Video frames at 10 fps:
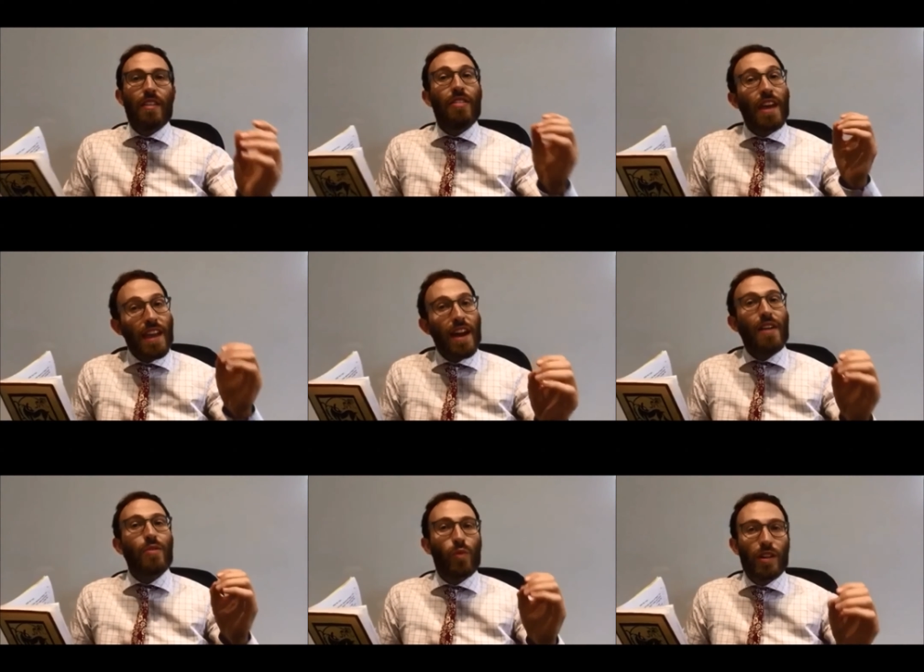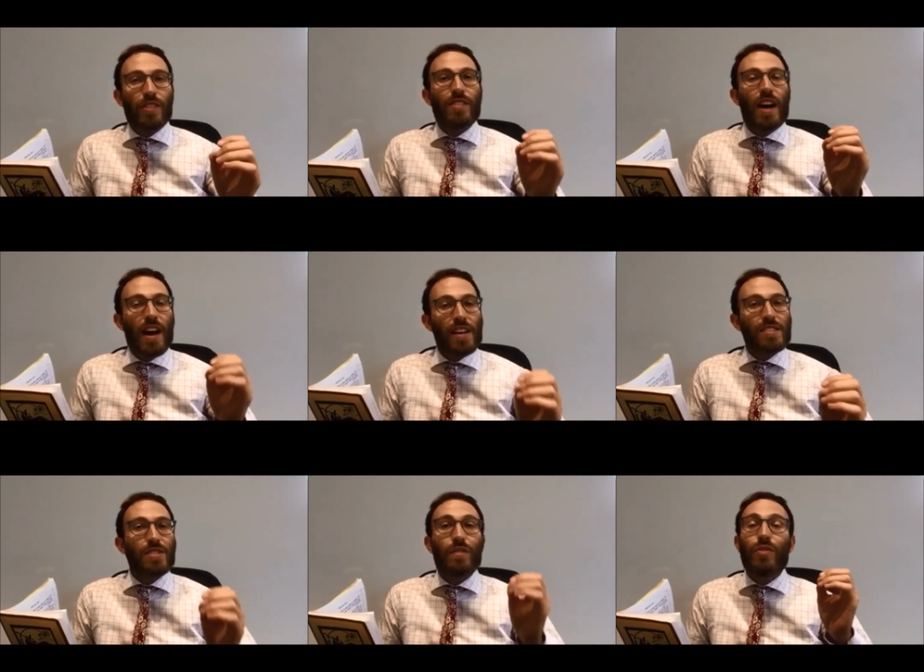they are the ones to
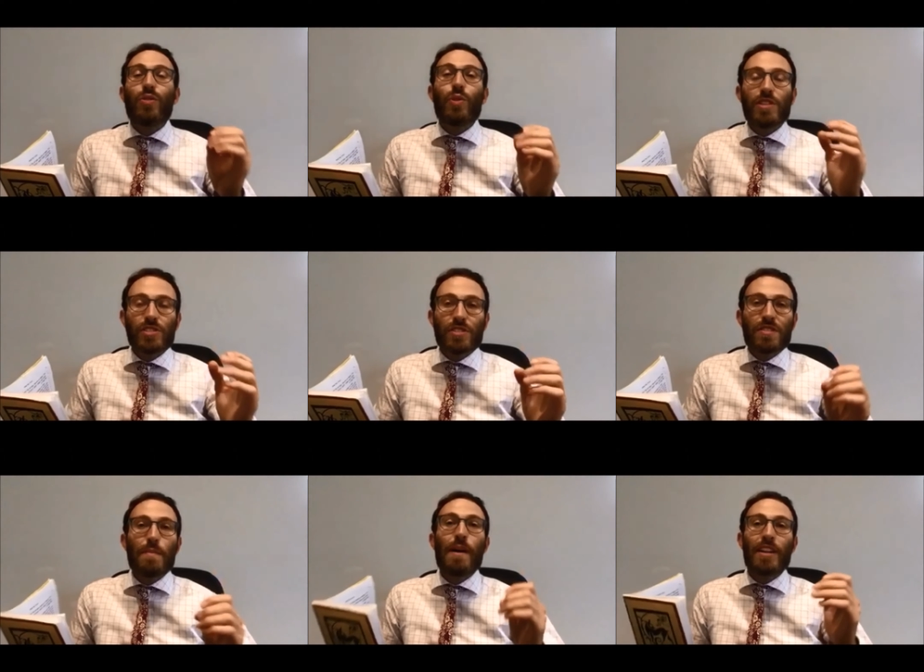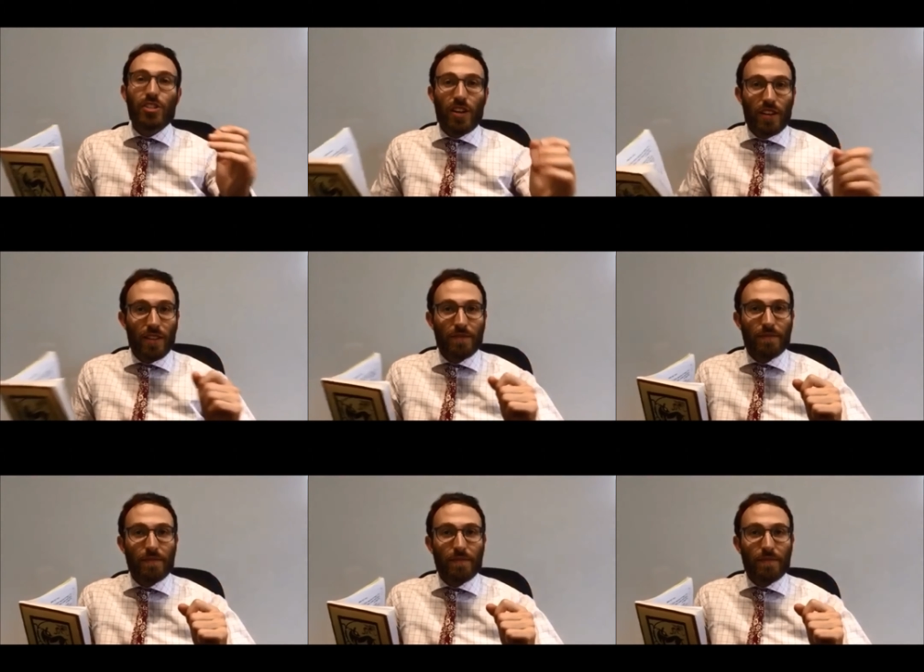ask the 4 questions, the Manish Tana.